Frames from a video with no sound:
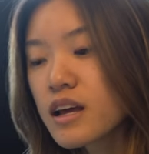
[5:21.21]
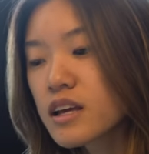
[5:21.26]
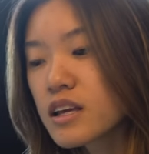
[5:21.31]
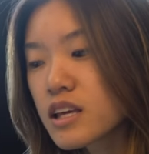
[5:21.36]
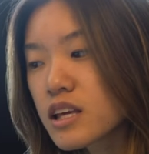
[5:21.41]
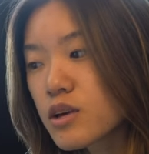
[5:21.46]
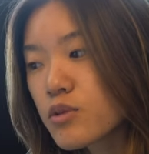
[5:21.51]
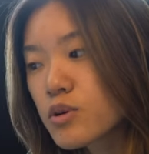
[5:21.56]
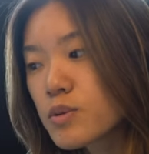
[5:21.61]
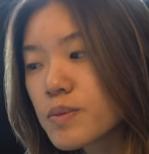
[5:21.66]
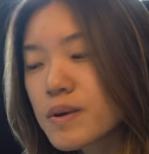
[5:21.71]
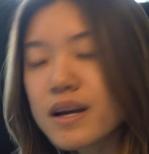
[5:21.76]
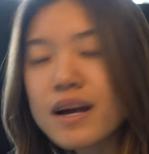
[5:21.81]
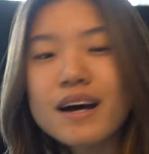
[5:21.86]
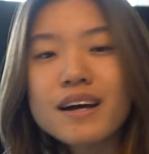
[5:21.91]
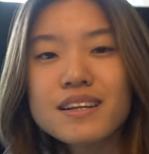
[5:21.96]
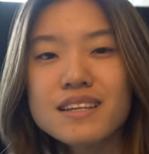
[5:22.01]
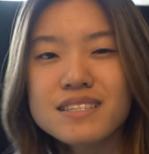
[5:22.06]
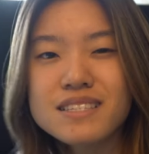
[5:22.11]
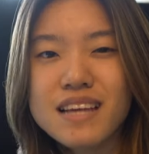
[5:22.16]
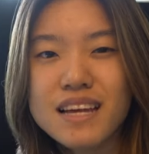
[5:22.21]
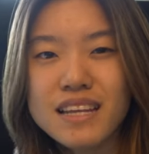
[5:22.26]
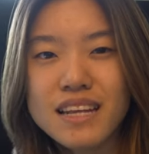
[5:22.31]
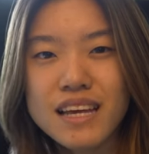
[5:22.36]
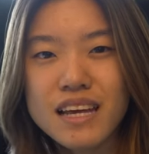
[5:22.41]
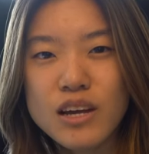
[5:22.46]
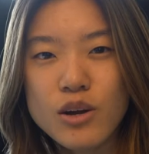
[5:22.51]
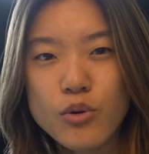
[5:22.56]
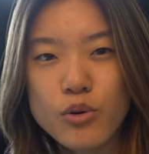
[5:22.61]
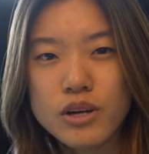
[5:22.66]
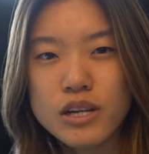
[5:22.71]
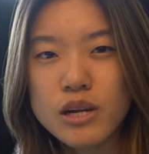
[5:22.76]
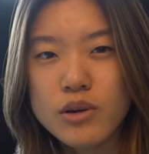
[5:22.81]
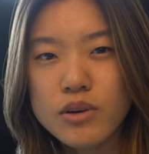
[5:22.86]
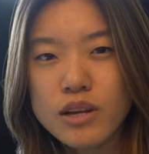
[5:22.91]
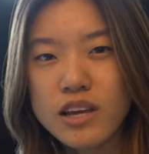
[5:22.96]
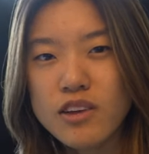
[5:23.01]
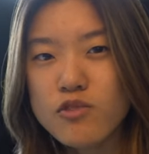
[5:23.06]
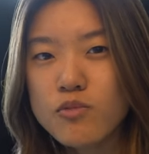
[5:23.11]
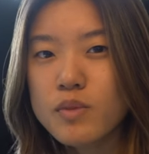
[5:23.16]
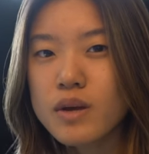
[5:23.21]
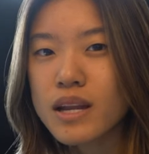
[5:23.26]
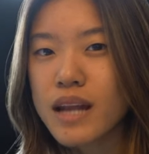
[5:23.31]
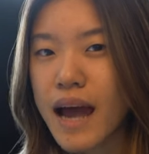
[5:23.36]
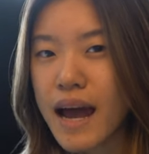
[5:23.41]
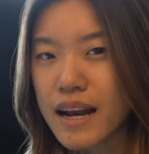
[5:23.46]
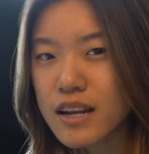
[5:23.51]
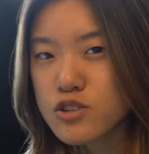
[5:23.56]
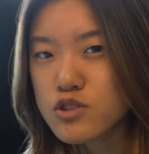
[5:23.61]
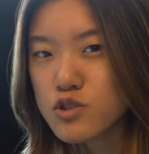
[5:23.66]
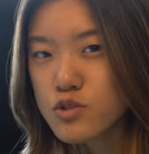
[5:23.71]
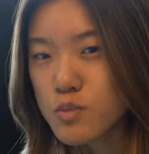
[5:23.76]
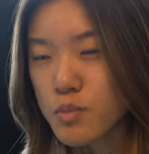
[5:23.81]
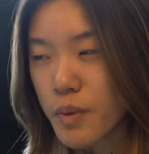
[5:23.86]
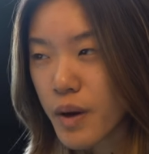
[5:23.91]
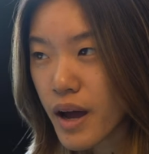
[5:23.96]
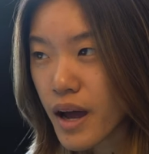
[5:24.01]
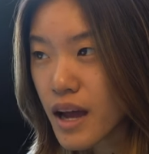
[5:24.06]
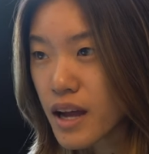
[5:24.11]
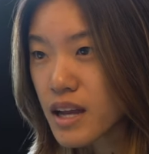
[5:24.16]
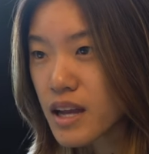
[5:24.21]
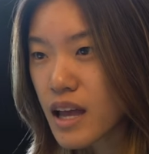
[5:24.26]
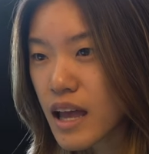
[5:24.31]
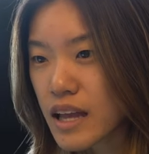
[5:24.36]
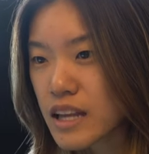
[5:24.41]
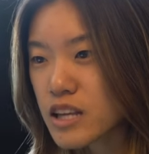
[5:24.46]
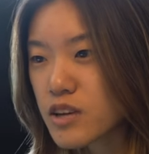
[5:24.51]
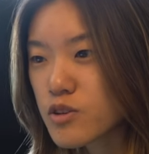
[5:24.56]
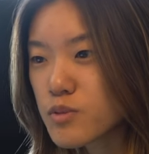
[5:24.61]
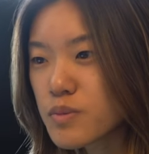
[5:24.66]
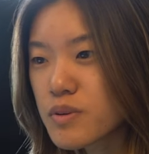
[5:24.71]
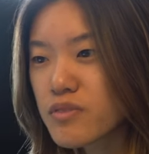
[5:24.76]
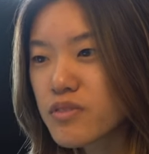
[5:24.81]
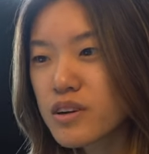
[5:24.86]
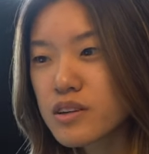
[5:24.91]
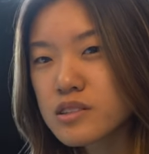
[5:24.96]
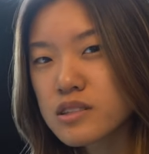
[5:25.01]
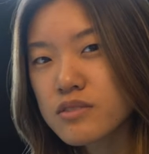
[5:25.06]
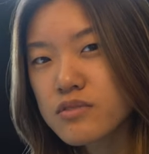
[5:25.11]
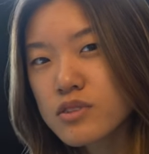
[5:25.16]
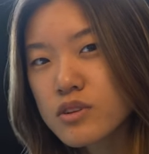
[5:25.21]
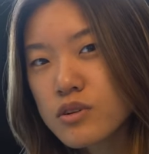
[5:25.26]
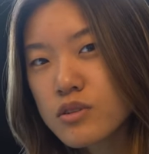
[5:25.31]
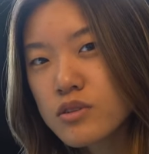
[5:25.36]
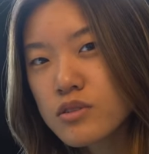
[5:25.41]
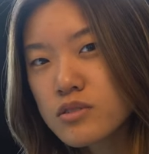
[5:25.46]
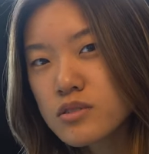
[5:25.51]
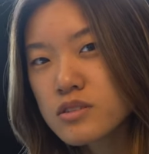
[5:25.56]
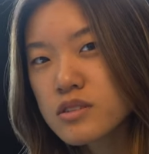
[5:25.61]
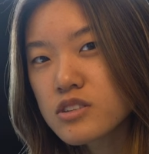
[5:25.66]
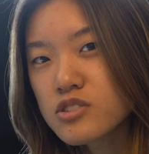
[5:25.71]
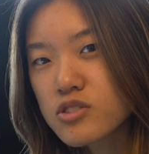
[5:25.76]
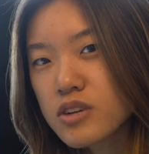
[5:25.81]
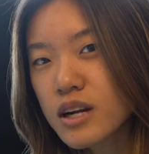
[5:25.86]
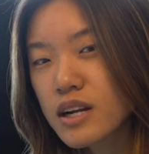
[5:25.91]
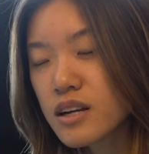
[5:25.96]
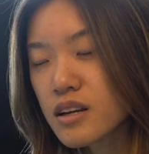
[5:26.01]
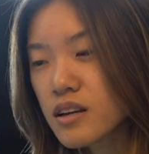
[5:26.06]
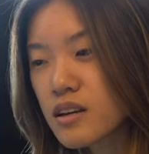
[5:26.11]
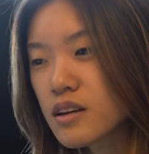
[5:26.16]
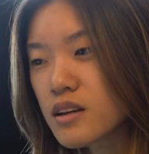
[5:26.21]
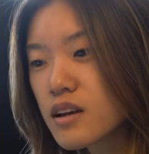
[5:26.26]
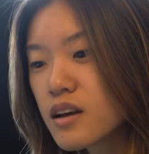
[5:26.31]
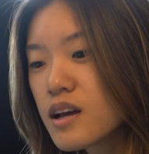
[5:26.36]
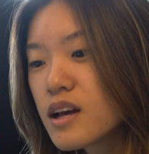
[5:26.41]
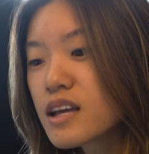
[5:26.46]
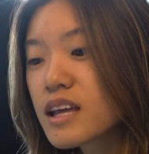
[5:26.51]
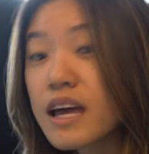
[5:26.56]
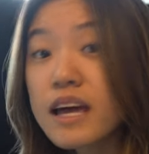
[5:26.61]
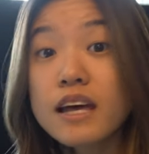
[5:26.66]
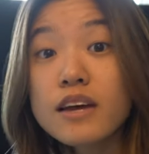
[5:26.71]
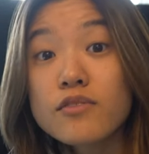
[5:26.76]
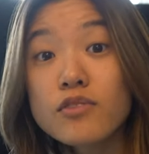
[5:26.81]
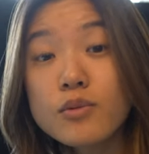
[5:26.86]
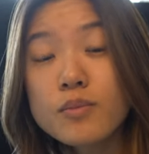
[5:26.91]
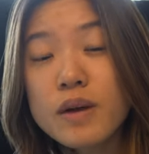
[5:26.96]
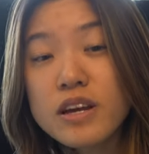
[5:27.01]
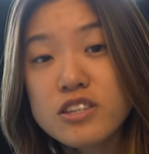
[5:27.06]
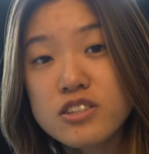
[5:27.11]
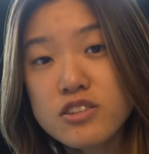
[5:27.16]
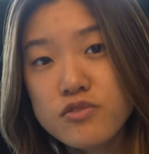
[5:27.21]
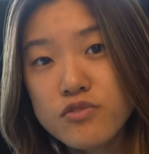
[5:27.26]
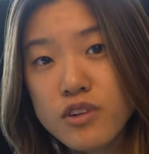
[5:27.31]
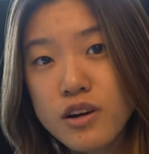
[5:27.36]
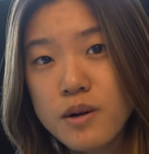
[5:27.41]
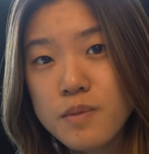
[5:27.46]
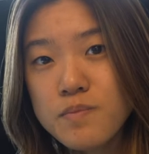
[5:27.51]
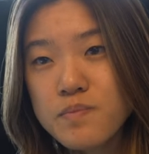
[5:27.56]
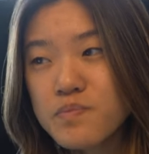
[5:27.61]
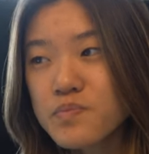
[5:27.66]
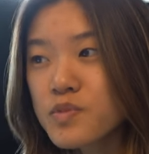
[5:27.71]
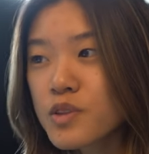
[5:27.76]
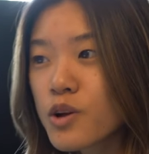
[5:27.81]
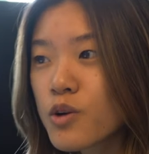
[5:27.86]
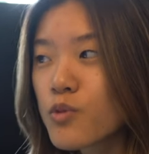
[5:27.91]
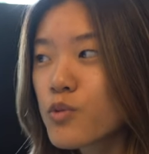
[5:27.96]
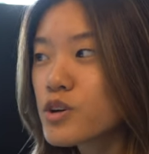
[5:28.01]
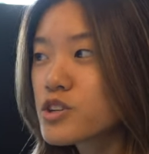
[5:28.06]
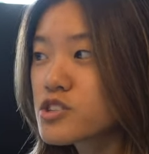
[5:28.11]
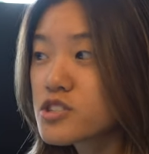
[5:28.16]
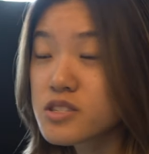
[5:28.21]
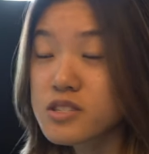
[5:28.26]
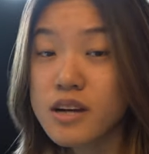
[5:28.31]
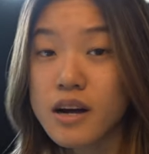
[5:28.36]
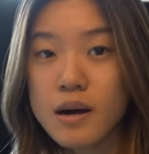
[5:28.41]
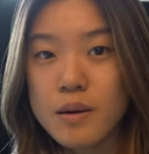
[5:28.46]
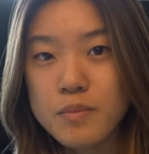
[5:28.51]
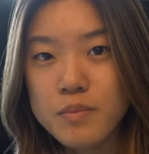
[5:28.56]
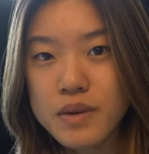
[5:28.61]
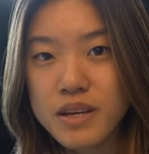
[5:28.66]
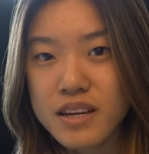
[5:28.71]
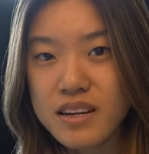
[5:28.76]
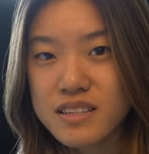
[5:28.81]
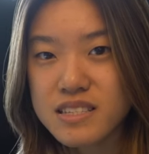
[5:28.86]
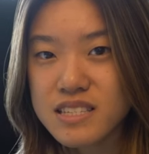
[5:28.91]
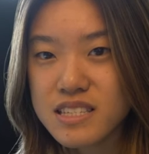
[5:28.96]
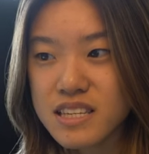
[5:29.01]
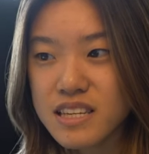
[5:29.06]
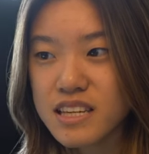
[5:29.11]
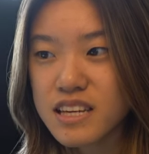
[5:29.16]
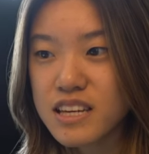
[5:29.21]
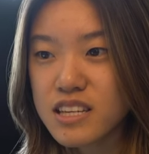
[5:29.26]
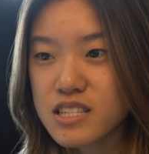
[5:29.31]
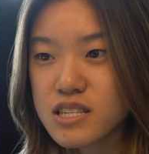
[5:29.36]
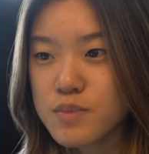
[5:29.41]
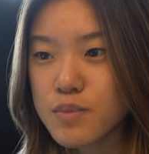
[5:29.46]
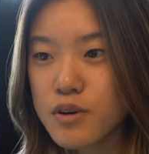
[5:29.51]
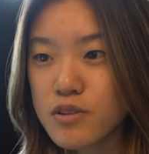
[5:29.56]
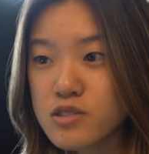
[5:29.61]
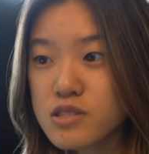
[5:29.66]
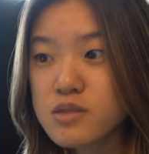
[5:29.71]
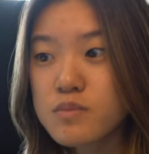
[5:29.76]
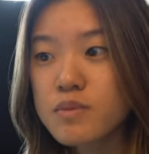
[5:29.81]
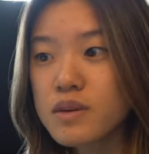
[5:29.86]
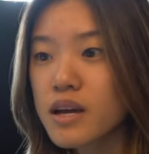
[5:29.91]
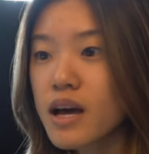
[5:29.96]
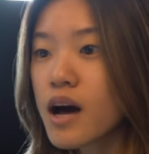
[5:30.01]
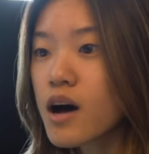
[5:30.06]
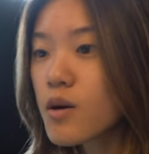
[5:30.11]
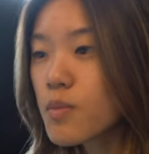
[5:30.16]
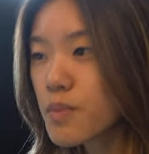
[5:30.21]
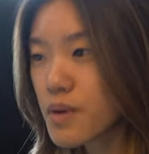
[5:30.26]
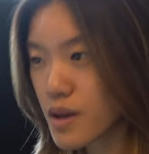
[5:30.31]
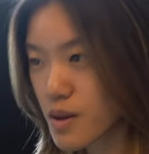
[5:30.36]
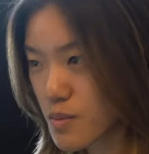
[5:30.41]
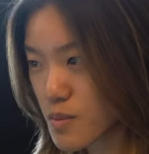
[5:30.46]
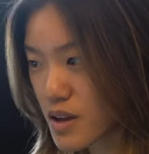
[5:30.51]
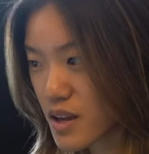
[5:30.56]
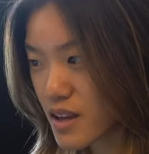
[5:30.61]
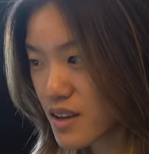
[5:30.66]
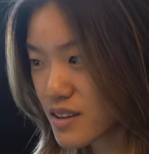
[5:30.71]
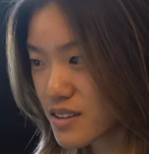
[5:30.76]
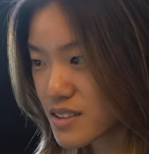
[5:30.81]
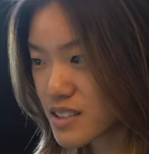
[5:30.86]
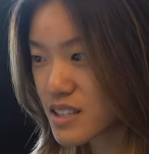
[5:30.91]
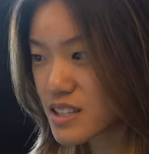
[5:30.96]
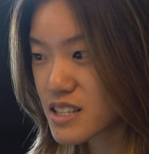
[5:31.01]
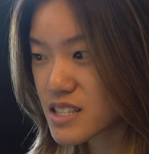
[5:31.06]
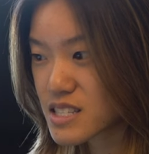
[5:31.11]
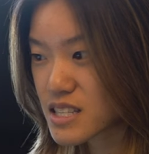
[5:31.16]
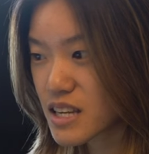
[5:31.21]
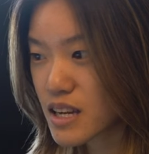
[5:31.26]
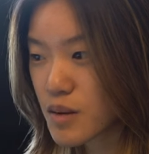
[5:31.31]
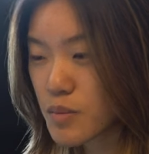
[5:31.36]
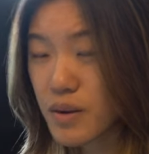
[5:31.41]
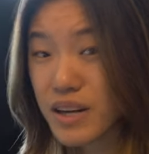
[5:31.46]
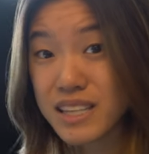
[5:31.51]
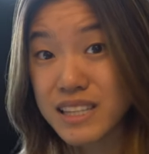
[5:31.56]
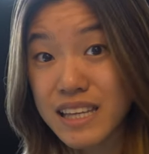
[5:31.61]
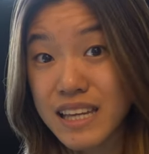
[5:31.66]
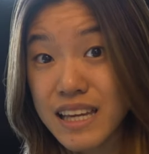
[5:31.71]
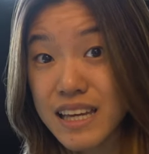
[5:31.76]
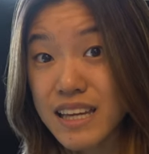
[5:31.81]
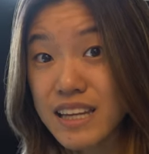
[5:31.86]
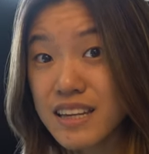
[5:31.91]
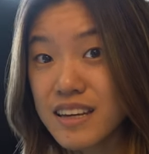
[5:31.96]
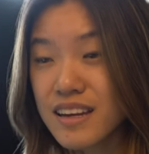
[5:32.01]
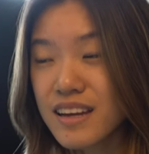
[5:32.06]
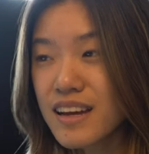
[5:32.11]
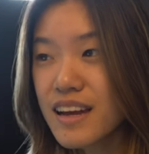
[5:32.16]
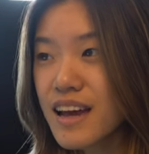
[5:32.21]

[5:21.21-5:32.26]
he would be condescending or he would give me an attitude back and he would be very difficult to try to get information from, which is dumb because he is supposed to be helping me. He is like my lead.